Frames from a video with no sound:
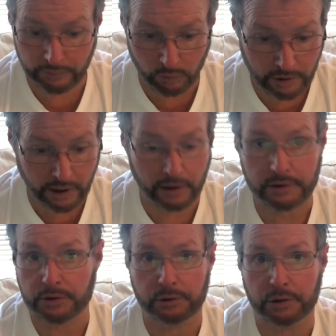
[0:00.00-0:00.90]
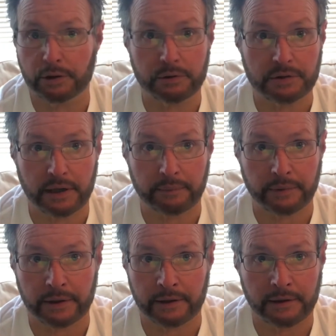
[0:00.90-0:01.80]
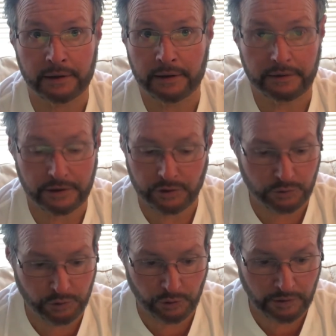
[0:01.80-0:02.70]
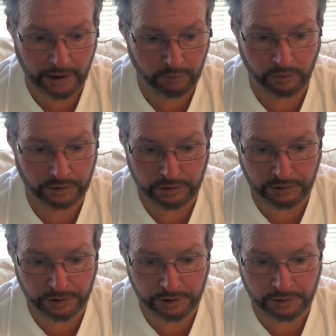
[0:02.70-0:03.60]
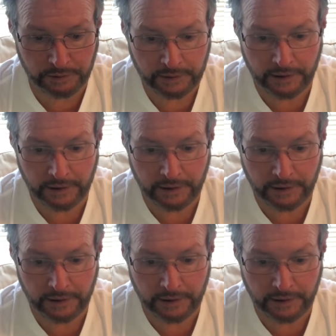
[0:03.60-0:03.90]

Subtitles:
cause you to do something that you do not want to do.